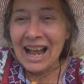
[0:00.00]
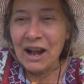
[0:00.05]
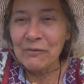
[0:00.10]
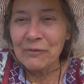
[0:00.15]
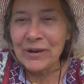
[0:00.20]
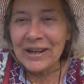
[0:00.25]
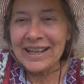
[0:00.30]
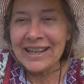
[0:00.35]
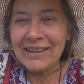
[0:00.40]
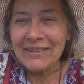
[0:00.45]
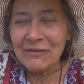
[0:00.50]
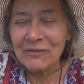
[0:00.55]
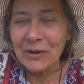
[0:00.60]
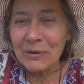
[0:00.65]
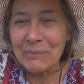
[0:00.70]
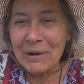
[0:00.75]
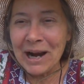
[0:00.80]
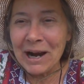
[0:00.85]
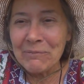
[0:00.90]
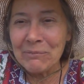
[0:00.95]
and we,
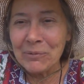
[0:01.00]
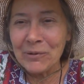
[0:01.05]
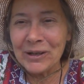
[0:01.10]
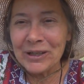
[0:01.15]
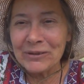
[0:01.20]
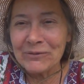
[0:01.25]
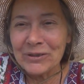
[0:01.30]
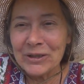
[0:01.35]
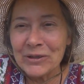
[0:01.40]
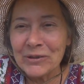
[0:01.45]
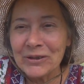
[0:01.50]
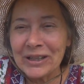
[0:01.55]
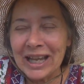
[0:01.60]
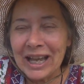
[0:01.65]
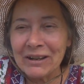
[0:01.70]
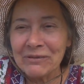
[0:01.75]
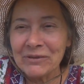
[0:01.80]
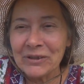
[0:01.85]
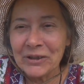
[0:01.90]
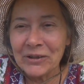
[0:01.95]
from our point of view,
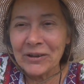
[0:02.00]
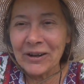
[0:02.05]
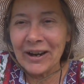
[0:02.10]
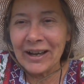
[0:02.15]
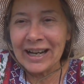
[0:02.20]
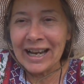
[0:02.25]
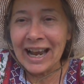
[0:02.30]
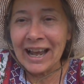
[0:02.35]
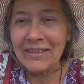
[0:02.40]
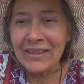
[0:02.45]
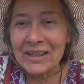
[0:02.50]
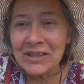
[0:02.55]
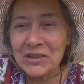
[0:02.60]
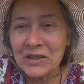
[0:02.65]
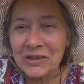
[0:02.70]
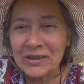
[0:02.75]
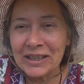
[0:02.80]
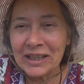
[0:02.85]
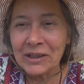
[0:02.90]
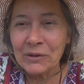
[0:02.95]
can't figure out how they
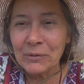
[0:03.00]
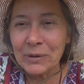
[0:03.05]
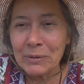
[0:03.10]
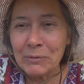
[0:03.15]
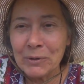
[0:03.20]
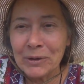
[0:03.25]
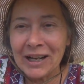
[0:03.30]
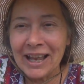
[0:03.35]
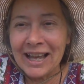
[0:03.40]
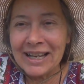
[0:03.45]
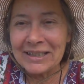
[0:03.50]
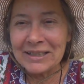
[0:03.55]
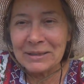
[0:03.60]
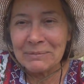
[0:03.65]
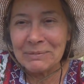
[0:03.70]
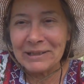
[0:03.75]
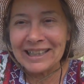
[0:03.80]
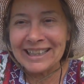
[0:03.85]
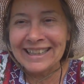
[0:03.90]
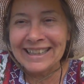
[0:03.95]
should think we would like to
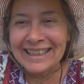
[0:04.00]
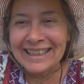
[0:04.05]
be.